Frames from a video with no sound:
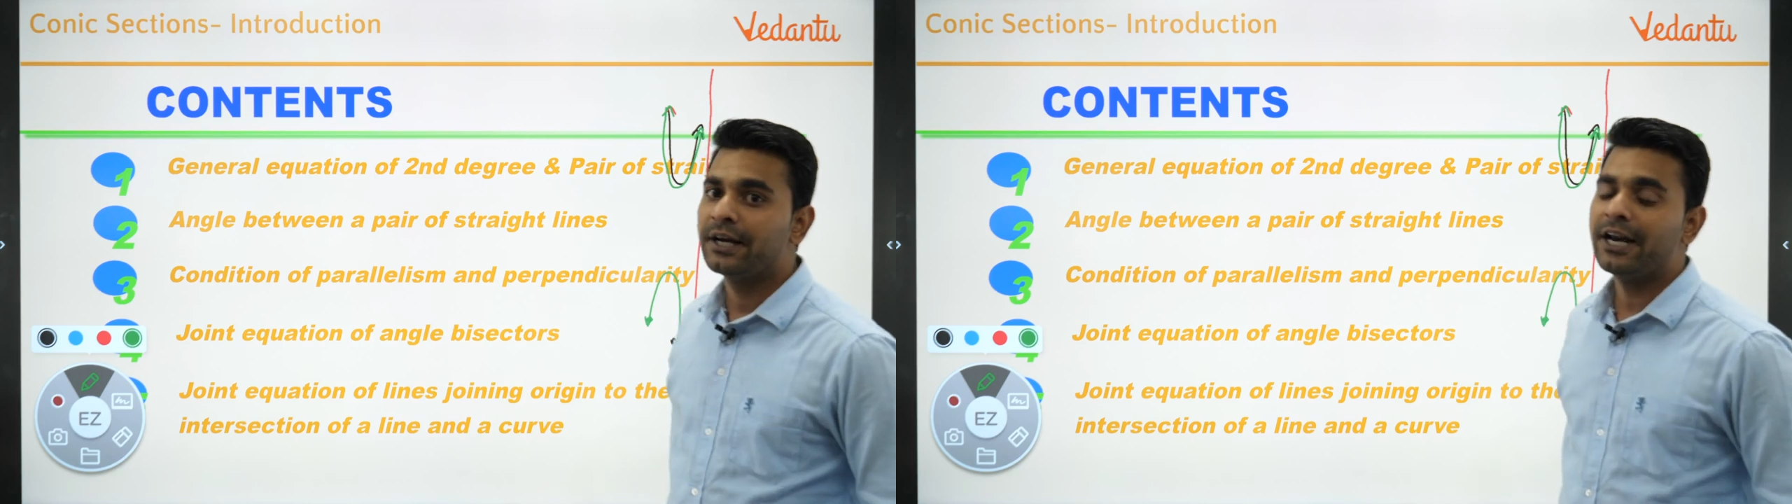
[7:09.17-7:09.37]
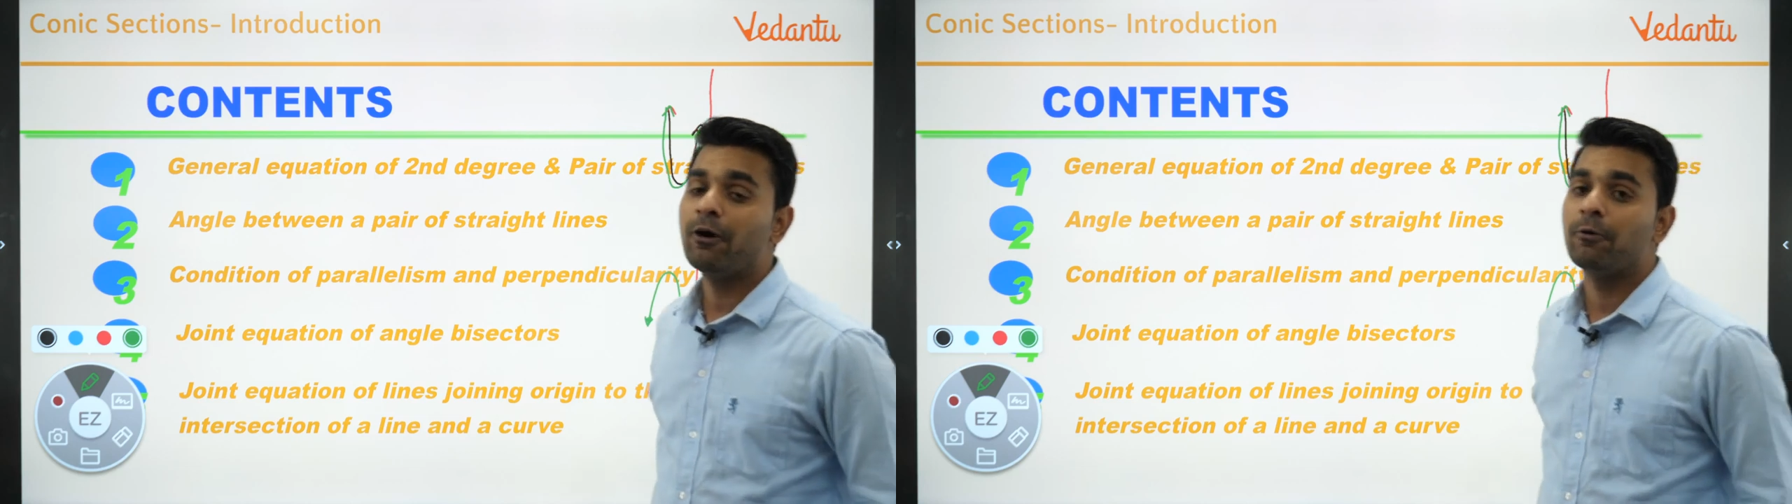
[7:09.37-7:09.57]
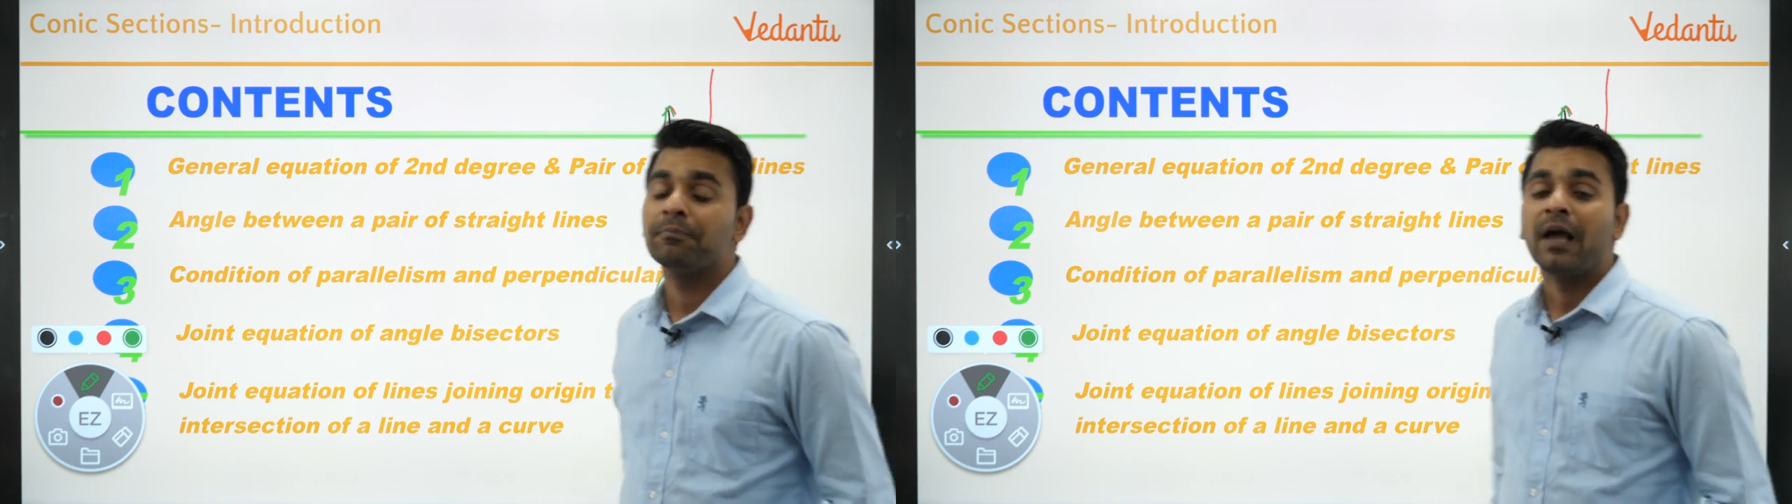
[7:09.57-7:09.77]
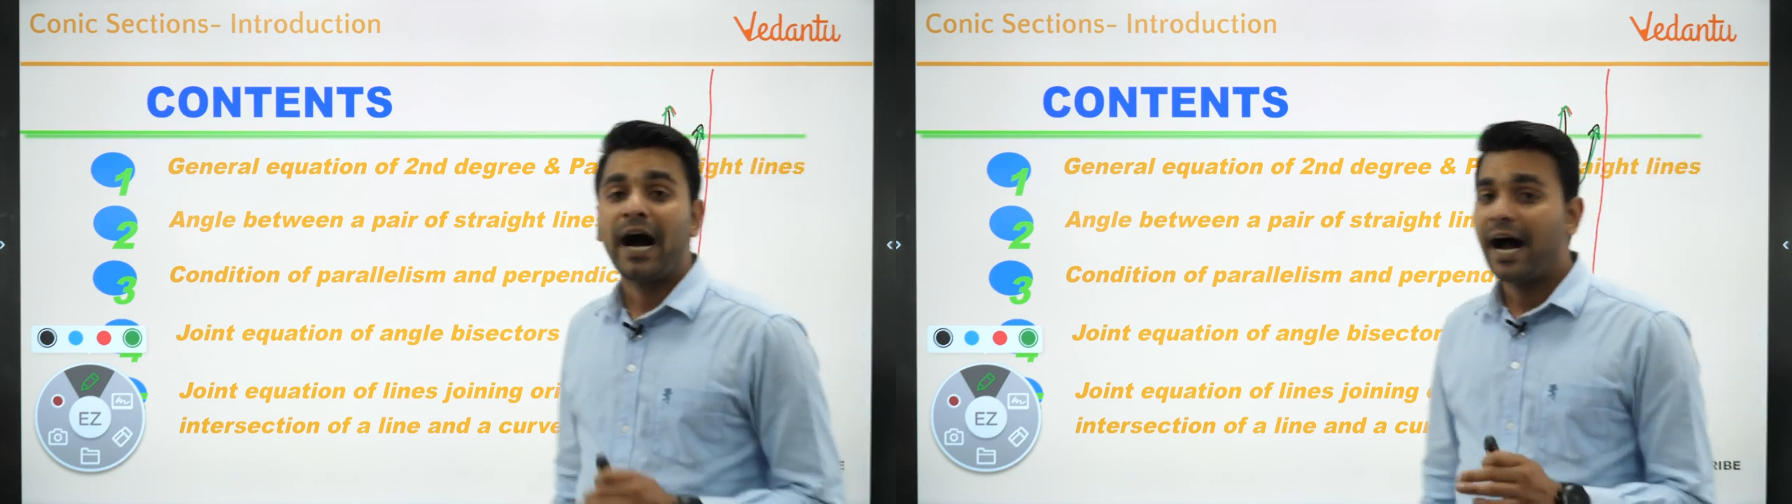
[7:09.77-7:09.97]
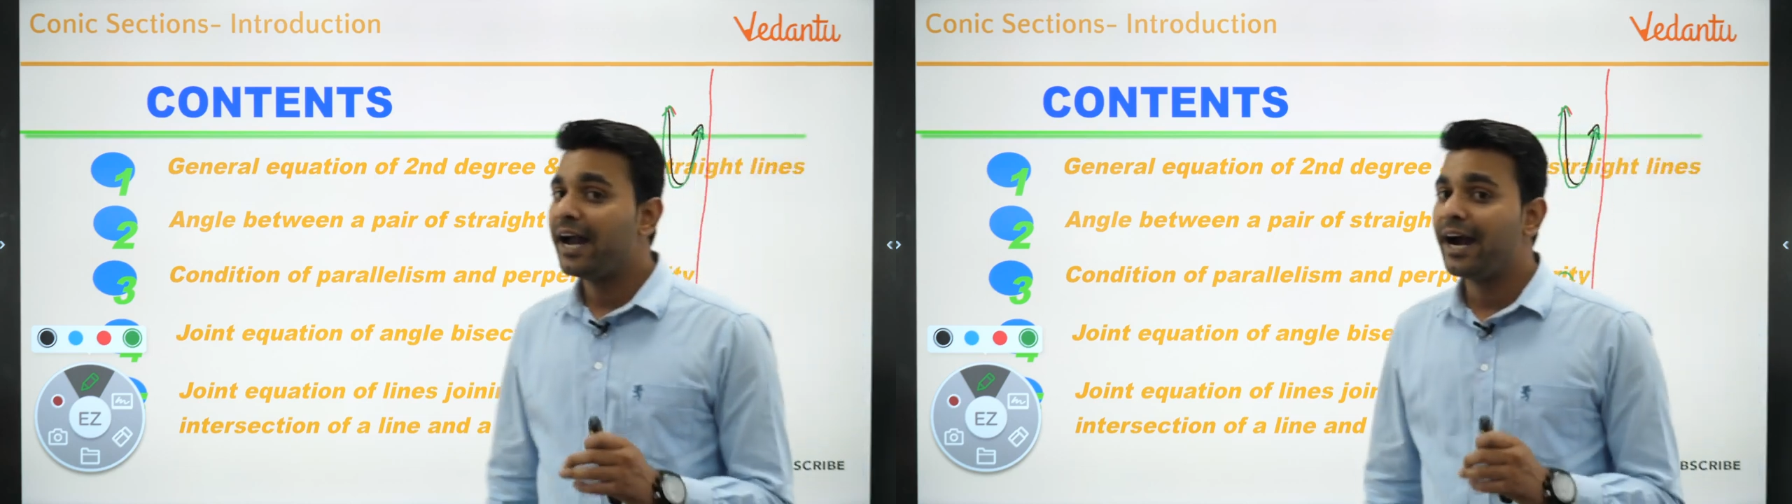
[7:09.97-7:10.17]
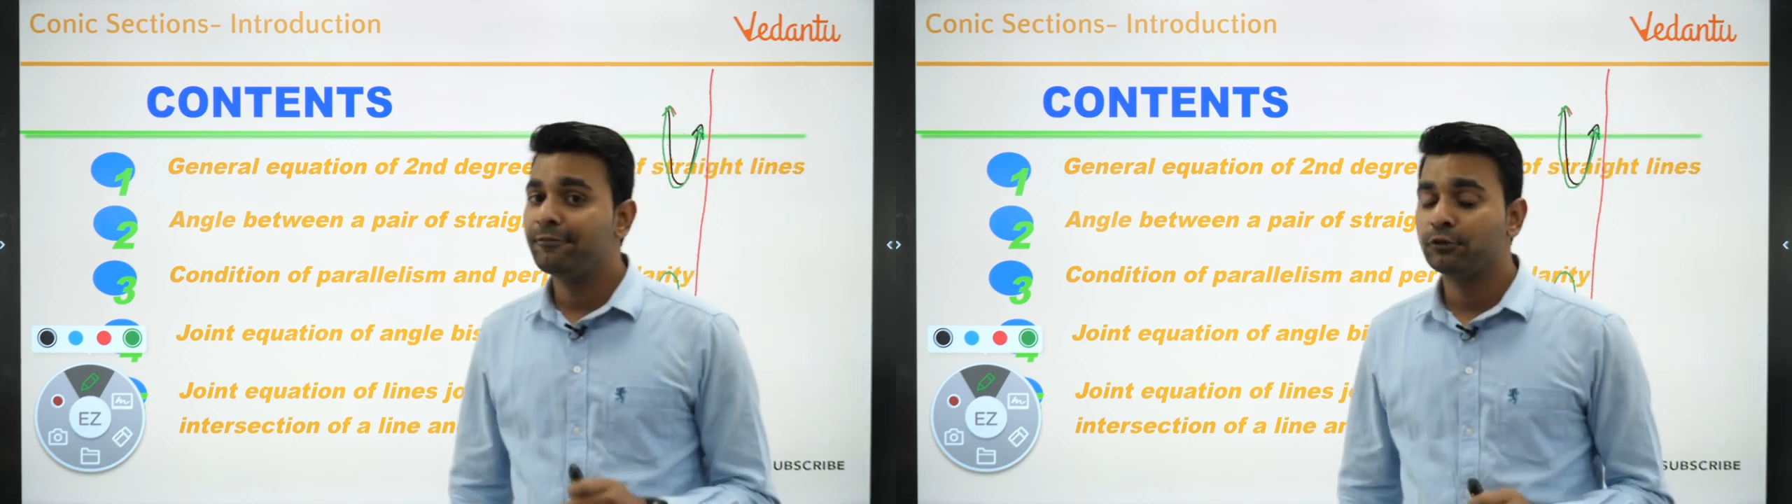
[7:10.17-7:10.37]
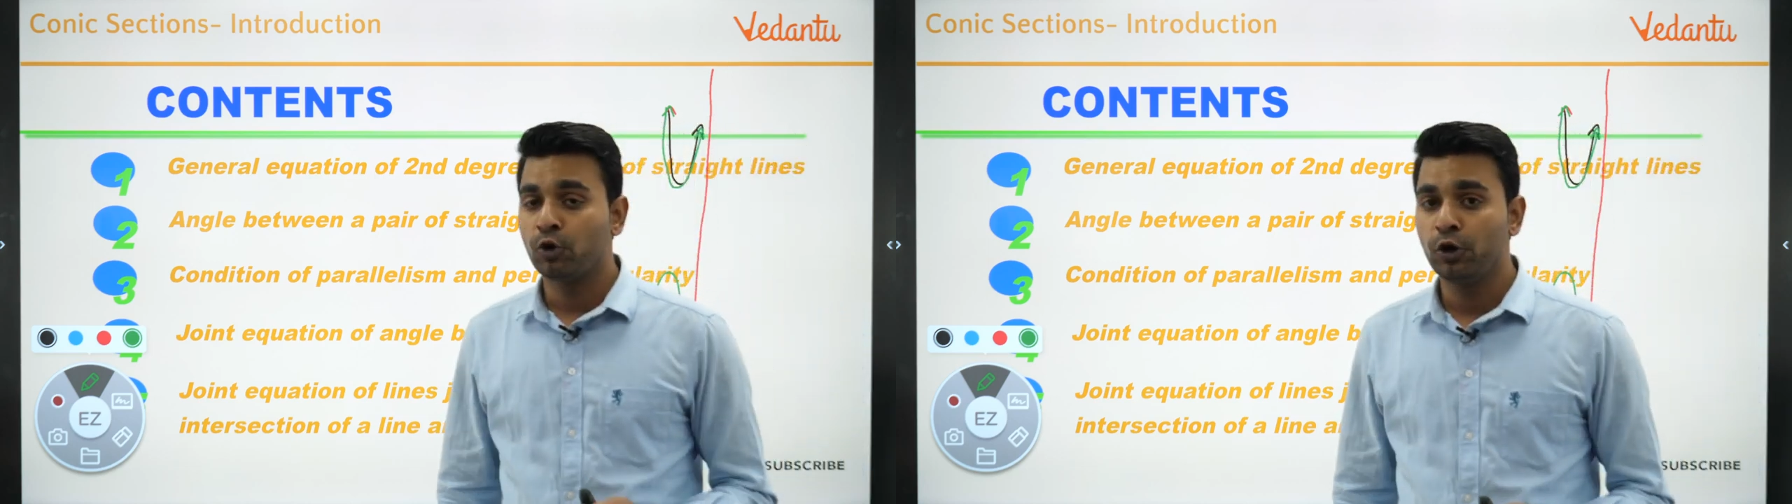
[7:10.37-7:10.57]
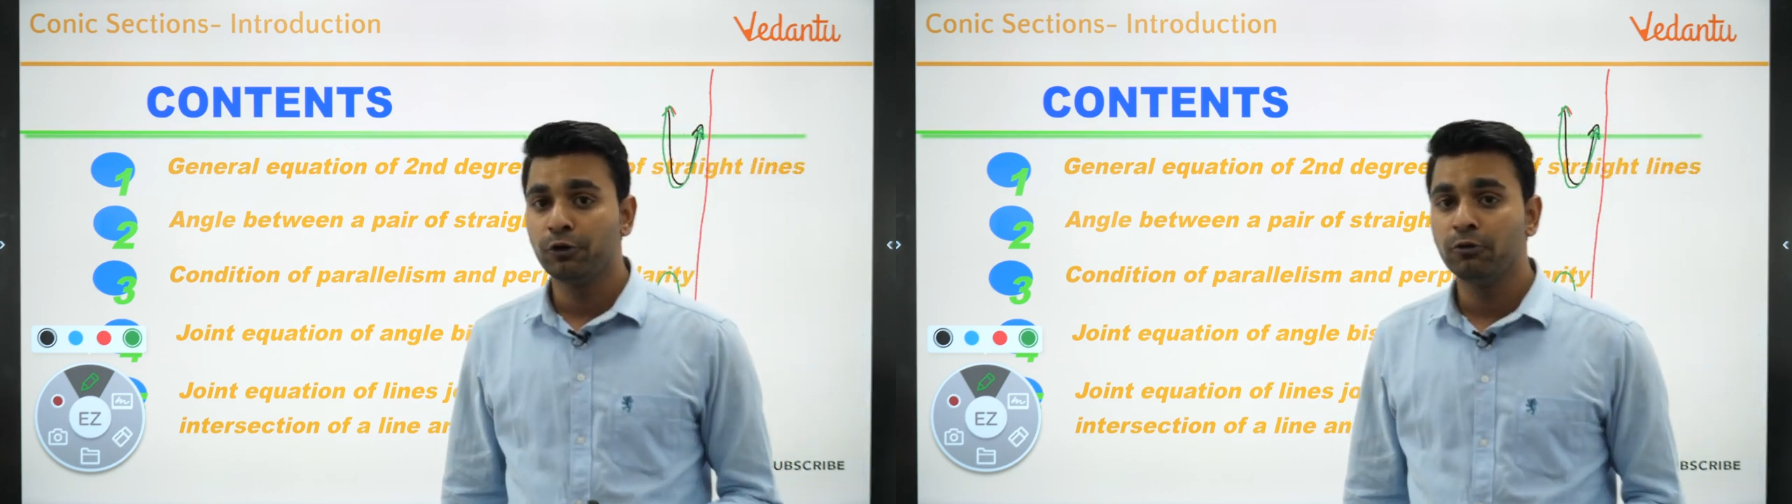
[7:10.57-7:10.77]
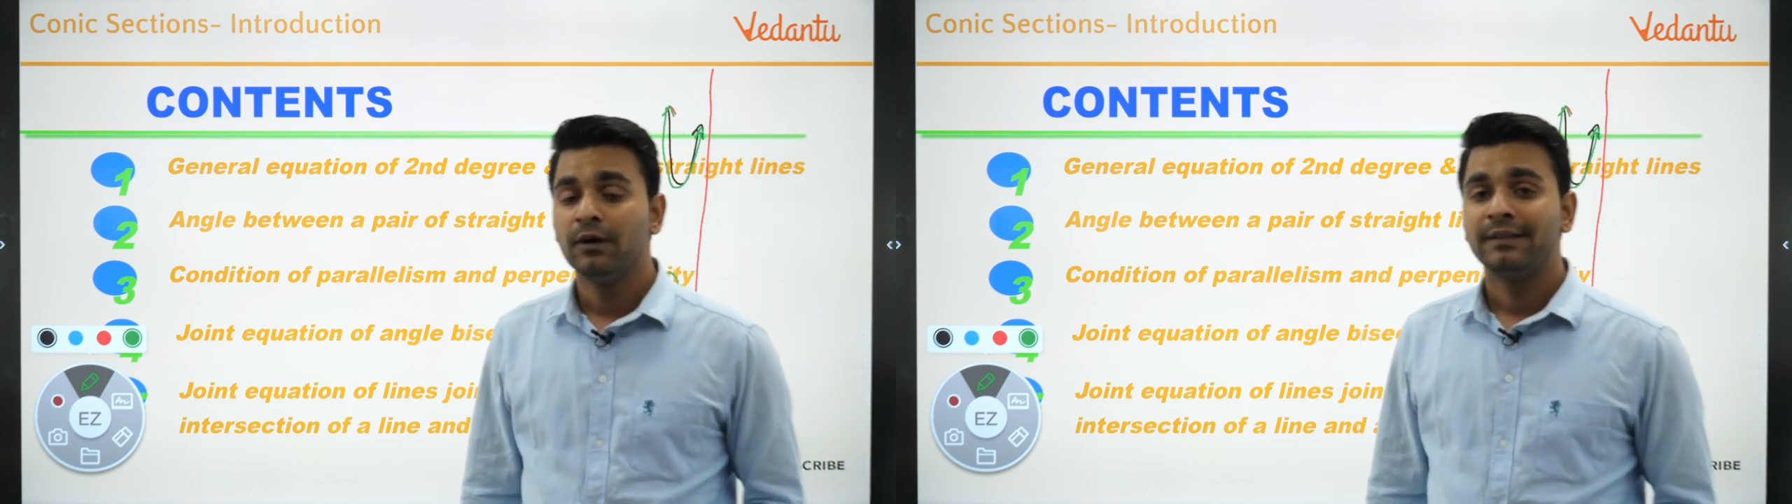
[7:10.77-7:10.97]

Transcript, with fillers: Now, I have told you